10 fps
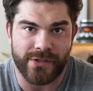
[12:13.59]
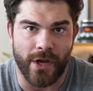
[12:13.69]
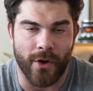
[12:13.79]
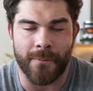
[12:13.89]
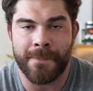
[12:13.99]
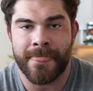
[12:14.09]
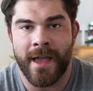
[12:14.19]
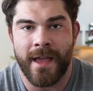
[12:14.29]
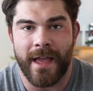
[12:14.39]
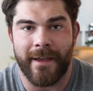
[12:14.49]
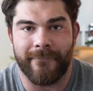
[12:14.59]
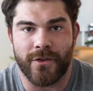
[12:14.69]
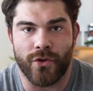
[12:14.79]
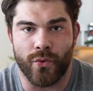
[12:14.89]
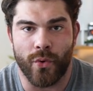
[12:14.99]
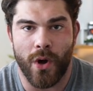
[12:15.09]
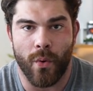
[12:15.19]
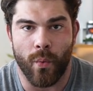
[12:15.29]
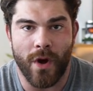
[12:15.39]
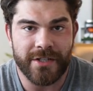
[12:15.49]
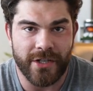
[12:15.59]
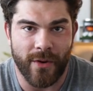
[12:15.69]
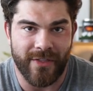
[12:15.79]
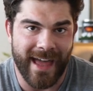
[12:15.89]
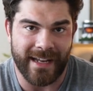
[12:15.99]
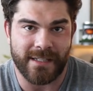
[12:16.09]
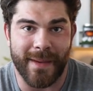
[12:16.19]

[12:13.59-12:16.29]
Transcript: So if you want to know what that is,